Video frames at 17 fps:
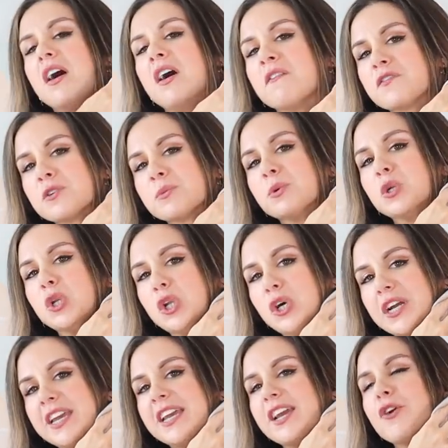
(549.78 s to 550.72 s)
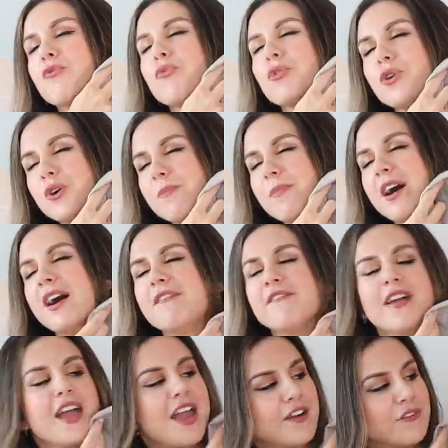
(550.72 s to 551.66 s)
comfortable looking robe
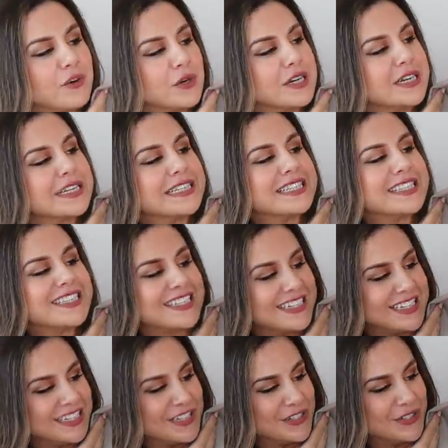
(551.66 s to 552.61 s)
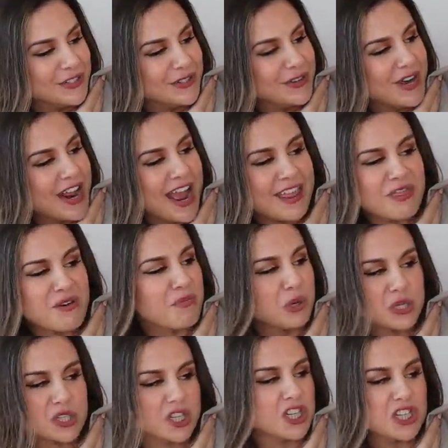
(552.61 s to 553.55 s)
I've ever seen, dude. And the
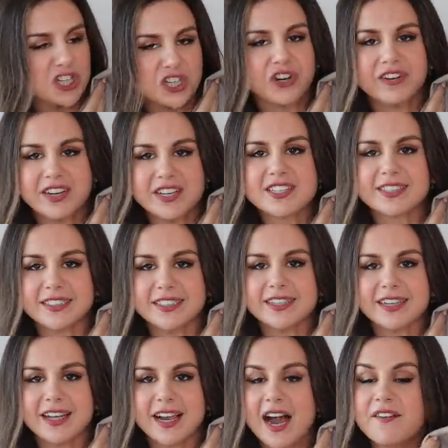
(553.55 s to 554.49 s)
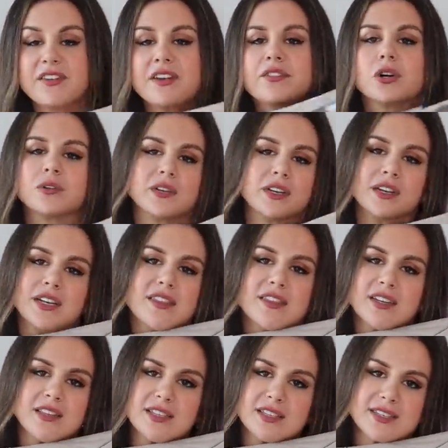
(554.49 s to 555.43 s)
most luxurious looking. I've never owned
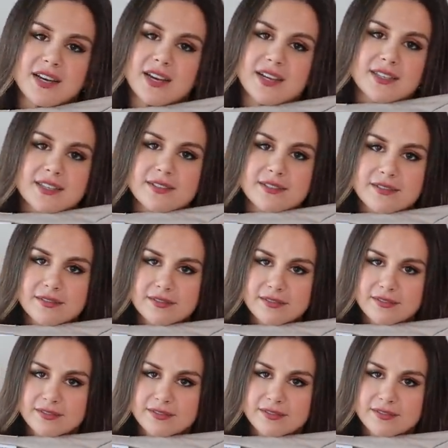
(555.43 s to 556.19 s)
anything this nice.